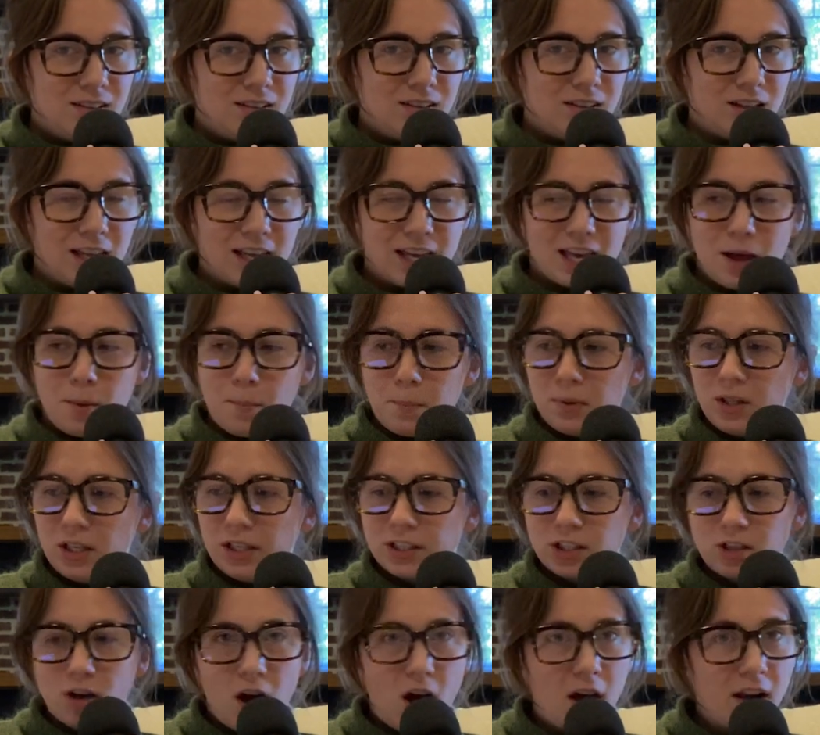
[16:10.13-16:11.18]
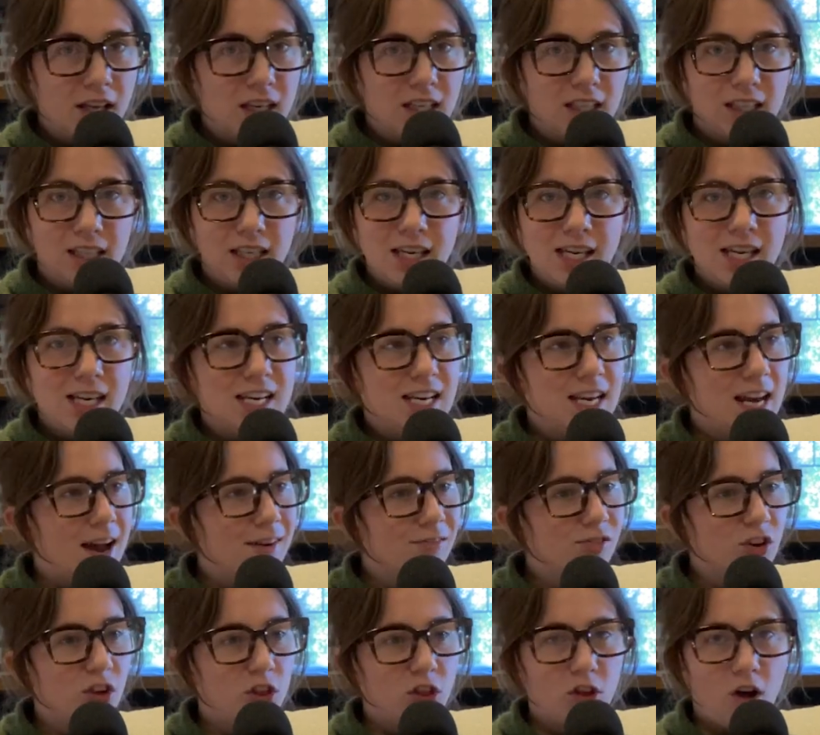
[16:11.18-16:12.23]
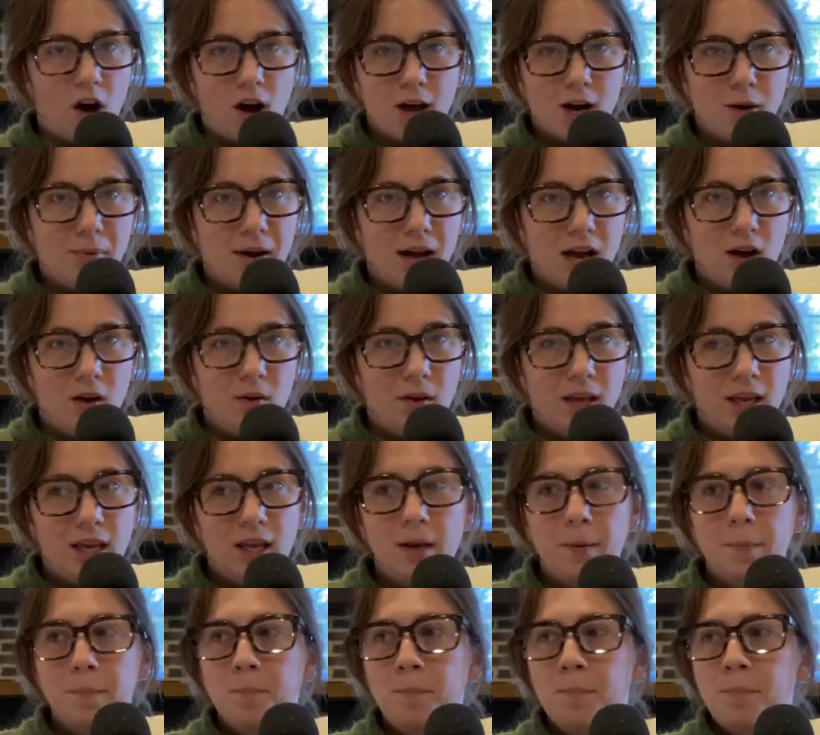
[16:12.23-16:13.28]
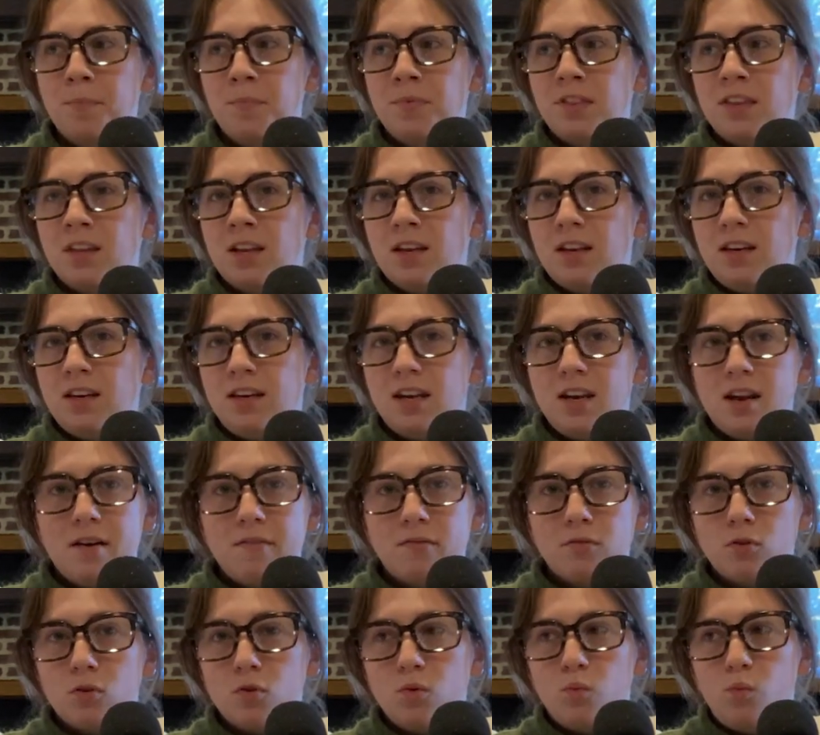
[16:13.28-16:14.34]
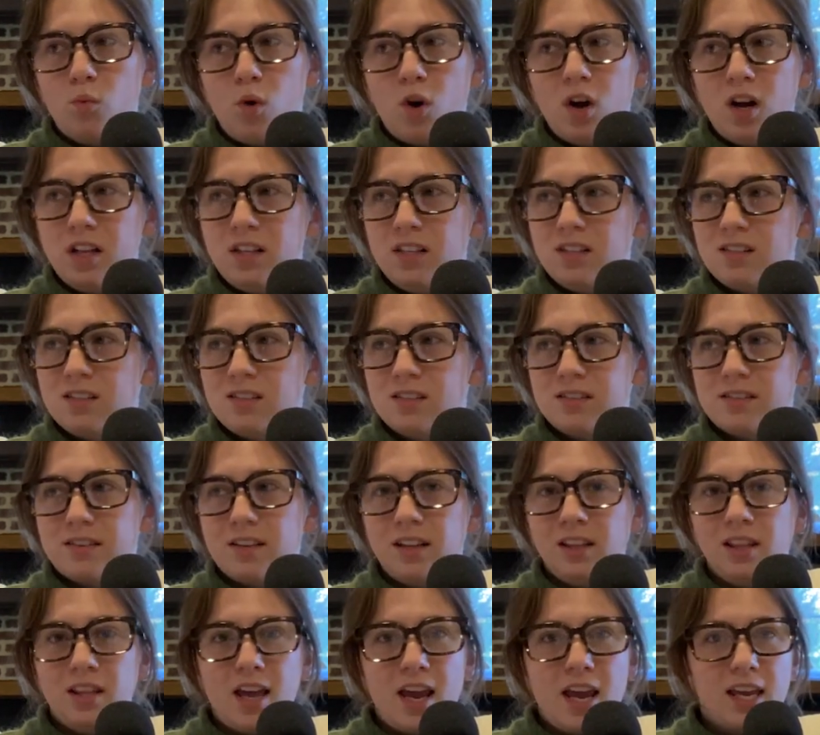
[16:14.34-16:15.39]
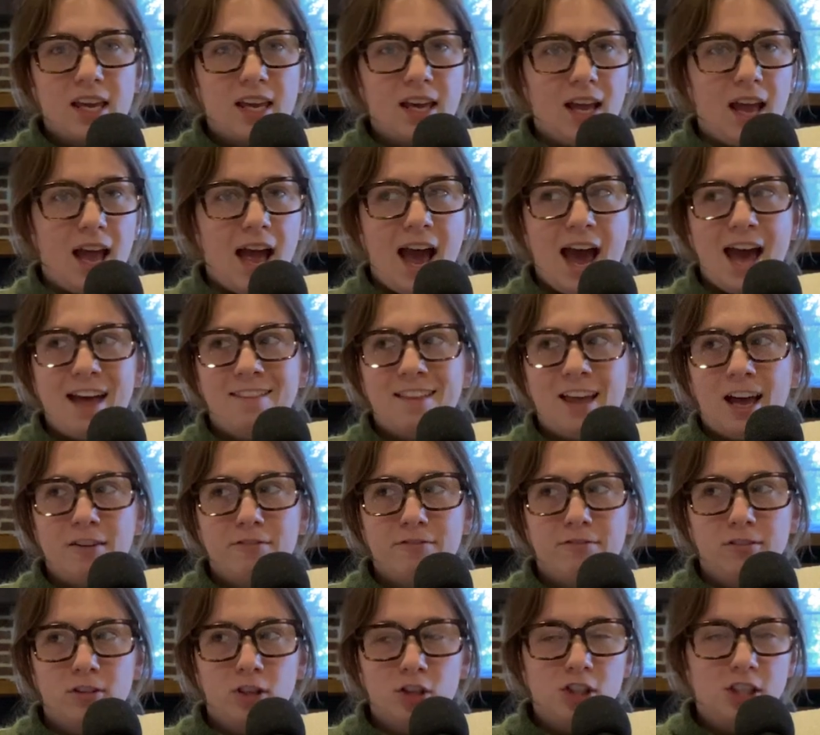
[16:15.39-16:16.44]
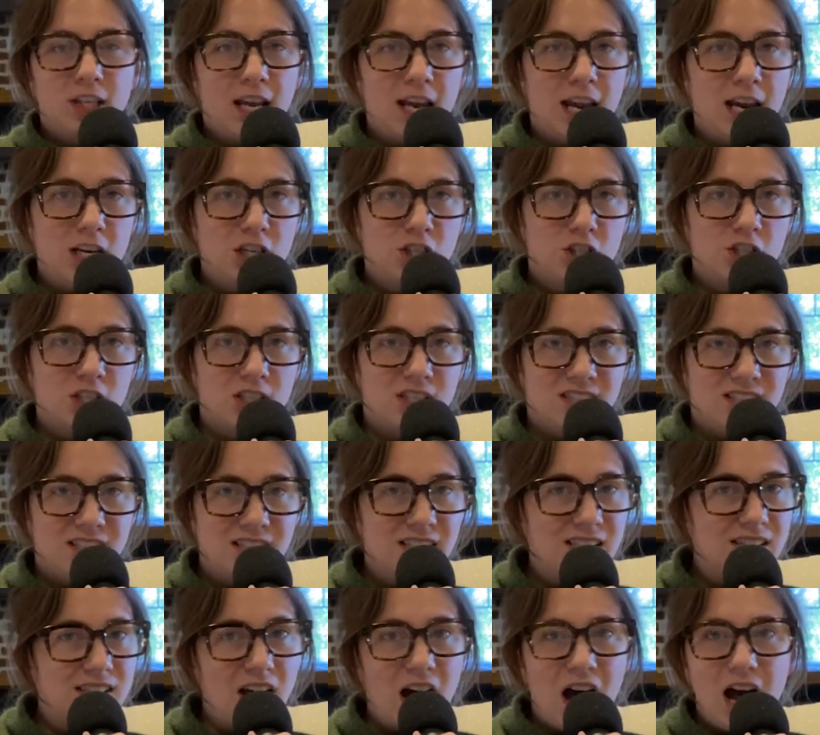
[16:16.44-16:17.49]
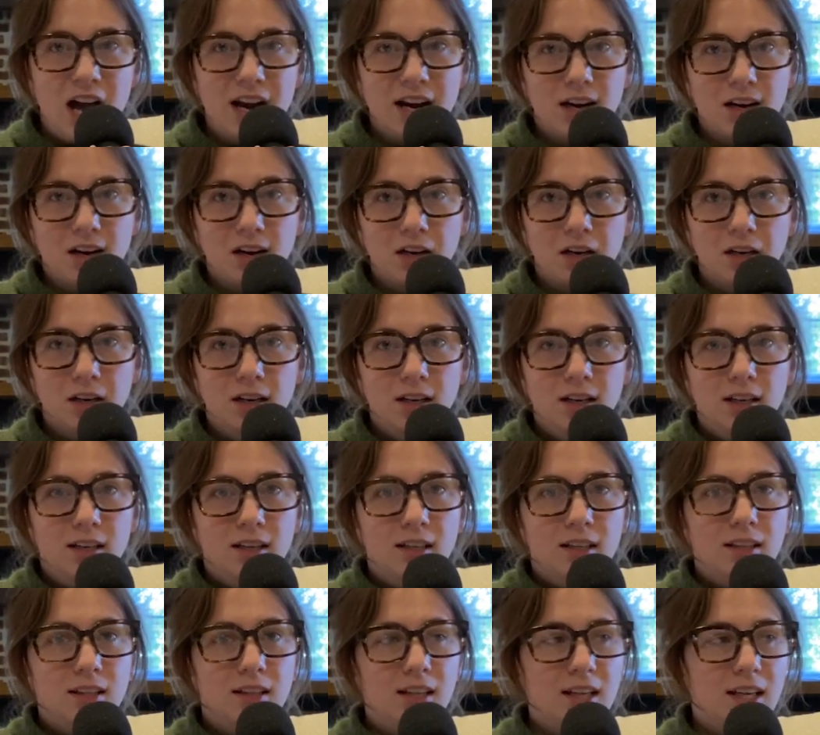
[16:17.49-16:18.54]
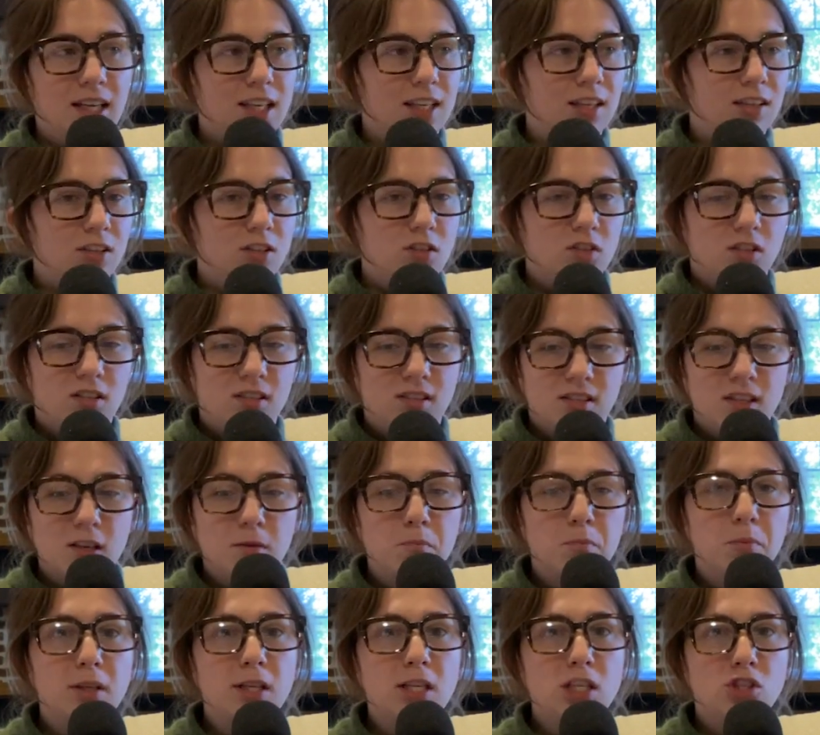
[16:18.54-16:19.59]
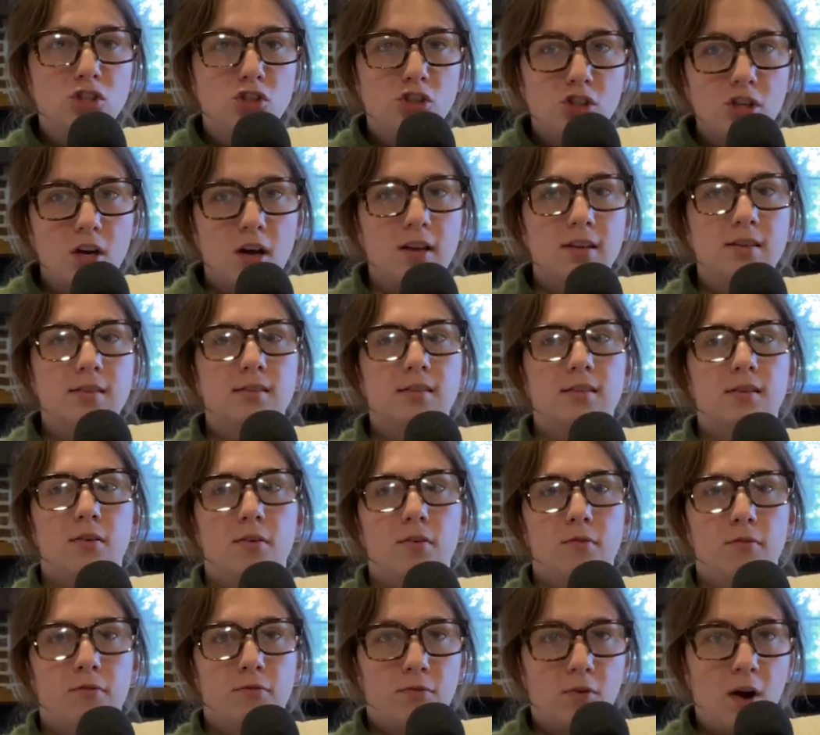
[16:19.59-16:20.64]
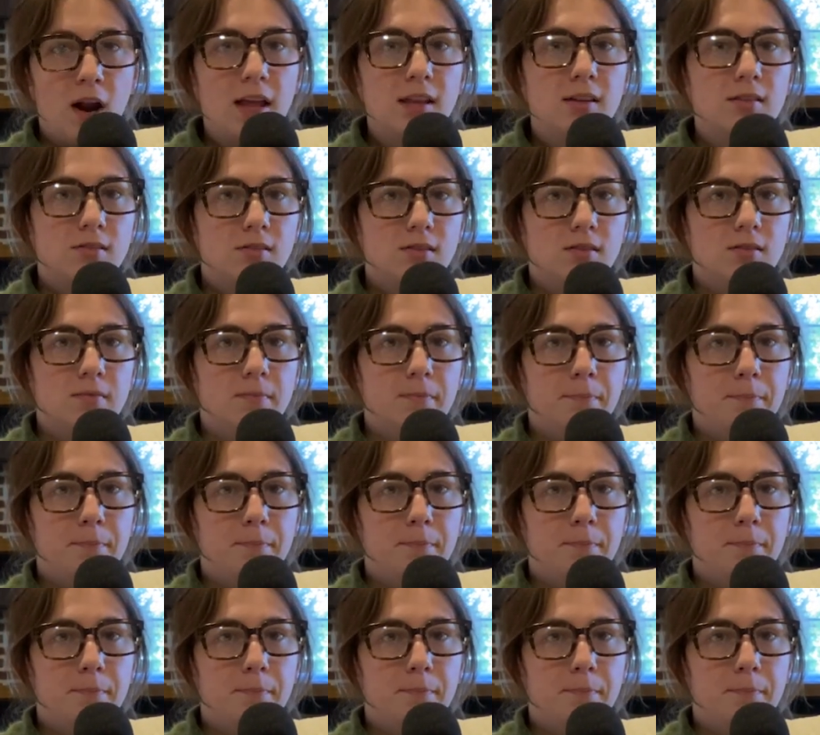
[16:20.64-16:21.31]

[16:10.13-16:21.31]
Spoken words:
Like platonically, never thought about it. Never once like had that flirtatious desire, like simply just friends.